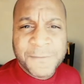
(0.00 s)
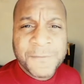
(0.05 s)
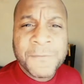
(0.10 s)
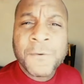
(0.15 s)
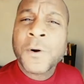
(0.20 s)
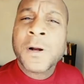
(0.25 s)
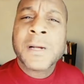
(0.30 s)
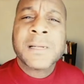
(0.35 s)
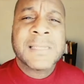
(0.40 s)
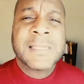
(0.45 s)

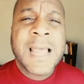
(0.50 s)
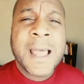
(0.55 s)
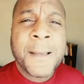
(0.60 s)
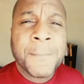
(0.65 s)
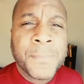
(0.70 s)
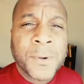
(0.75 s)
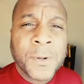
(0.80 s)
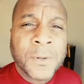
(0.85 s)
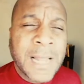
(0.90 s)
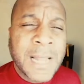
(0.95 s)
for
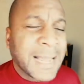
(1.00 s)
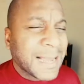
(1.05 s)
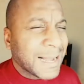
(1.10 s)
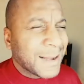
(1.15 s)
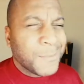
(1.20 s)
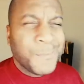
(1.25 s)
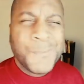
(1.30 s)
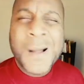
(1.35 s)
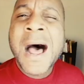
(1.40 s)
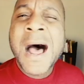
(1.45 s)
example, like
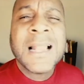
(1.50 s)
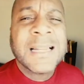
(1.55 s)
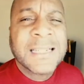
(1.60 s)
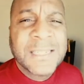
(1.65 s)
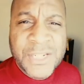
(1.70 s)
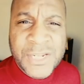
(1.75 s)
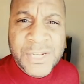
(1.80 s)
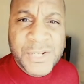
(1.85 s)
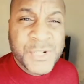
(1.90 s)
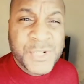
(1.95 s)
our
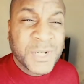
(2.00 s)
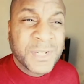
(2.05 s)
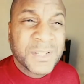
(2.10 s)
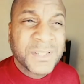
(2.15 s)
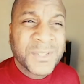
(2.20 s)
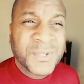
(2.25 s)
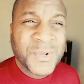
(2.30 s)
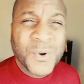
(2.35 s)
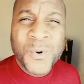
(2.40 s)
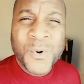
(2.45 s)

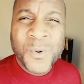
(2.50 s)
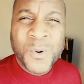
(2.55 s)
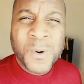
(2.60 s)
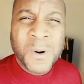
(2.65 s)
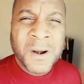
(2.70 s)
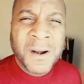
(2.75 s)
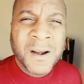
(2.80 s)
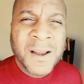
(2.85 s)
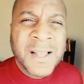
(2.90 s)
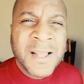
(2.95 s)
politicians
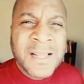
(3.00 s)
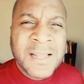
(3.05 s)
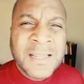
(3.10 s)
or